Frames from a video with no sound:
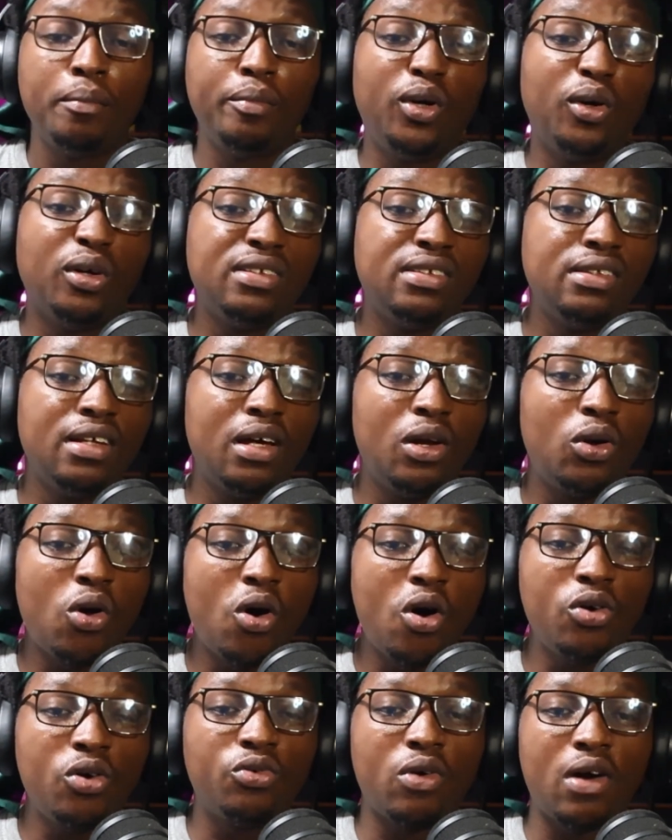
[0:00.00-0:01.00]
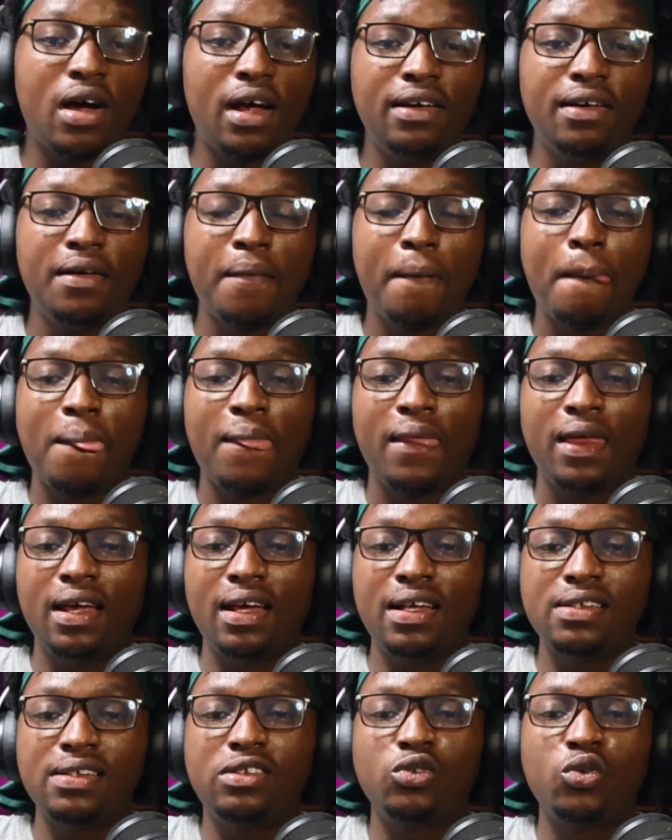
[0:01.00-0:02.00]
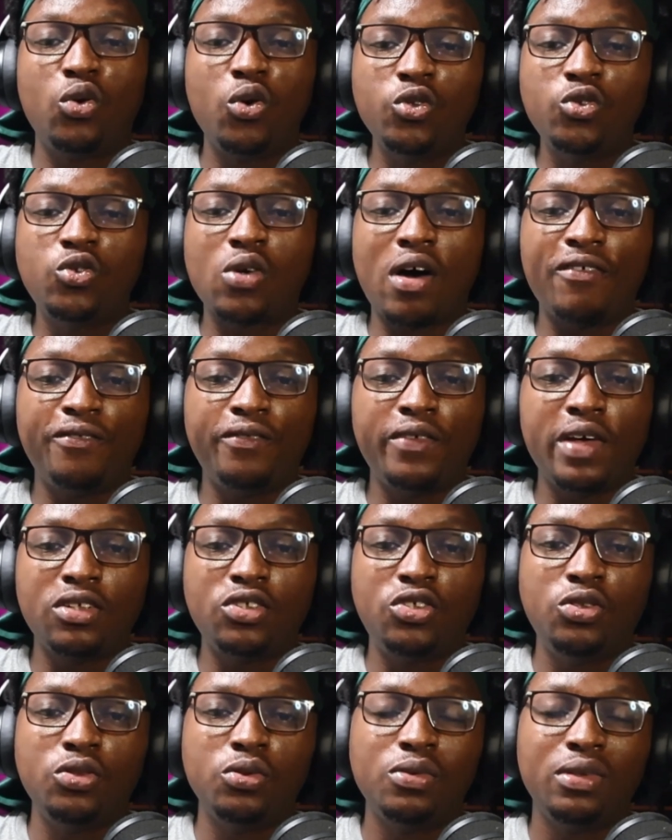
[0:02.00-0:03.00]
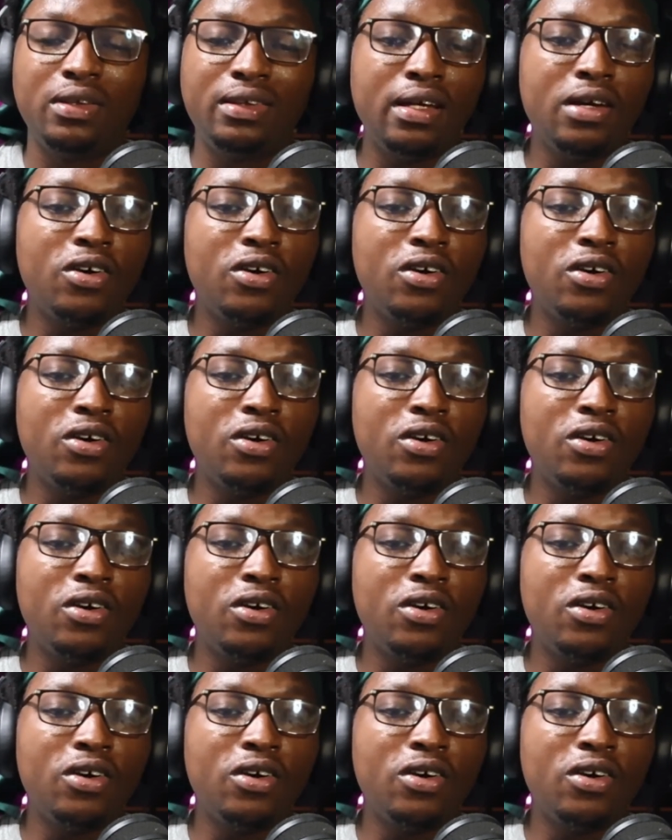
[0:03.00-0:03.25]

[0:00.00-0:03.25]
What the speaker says: Because in the long run, it's going to affect you.